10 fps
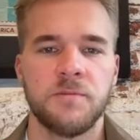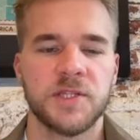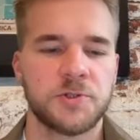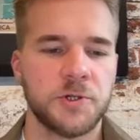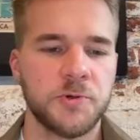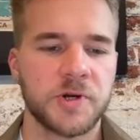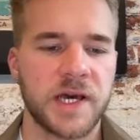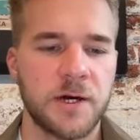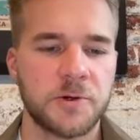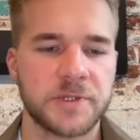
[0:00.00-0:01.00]
But to show you a
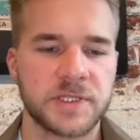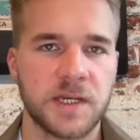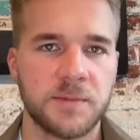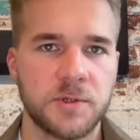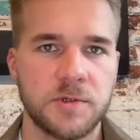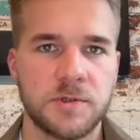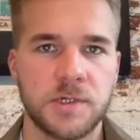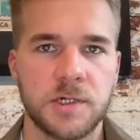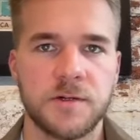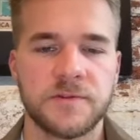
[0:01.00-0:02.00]
counterexample
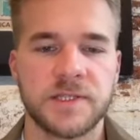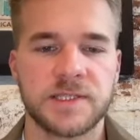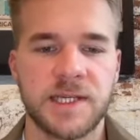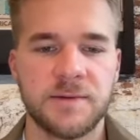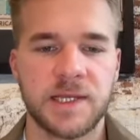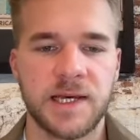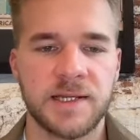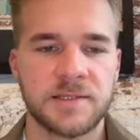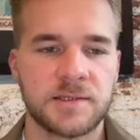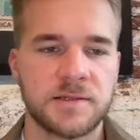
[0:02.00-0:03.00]
of the same
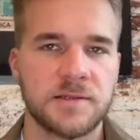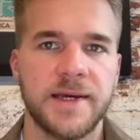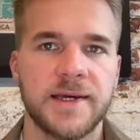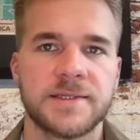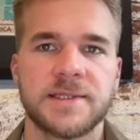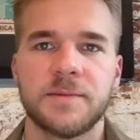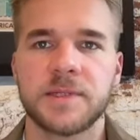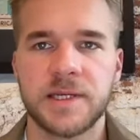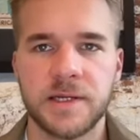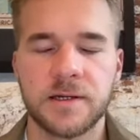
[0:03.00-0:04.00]
task,
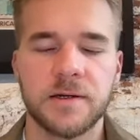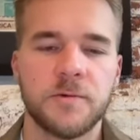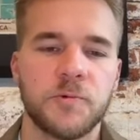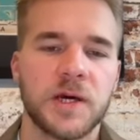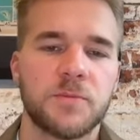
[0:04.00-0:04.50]
except here we are